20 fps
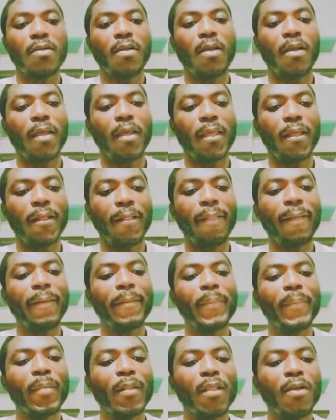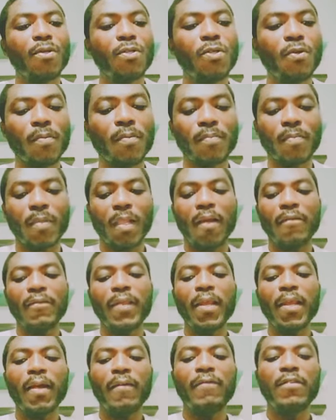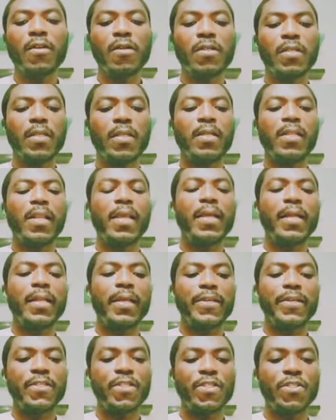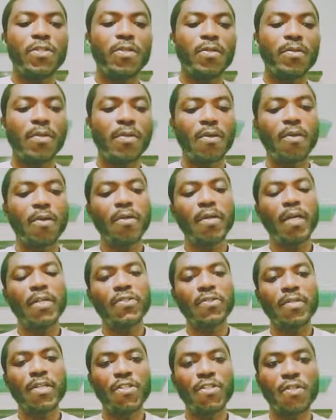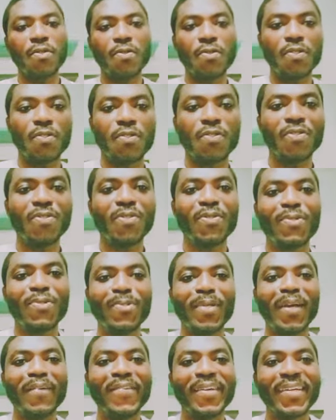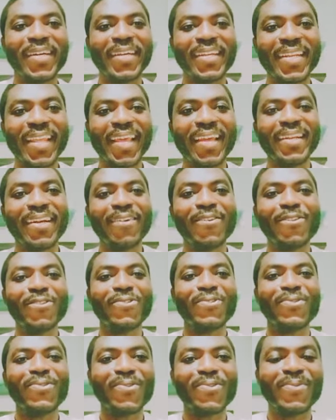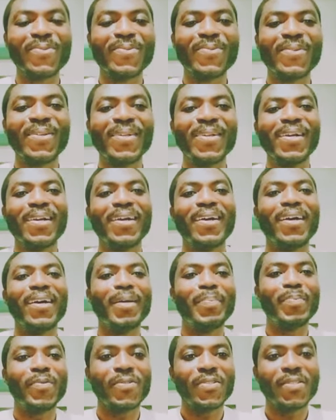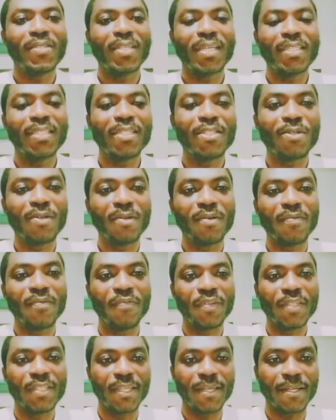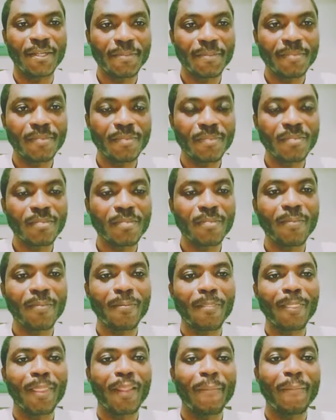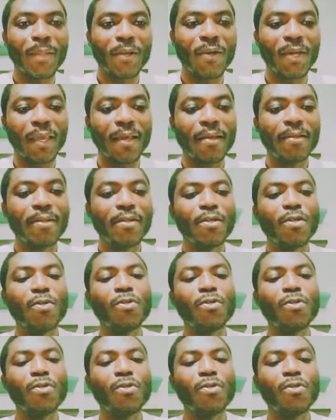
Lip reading: Okay. So after you have done the legalization, congratulations, you are very near now to processing your visa. Okay.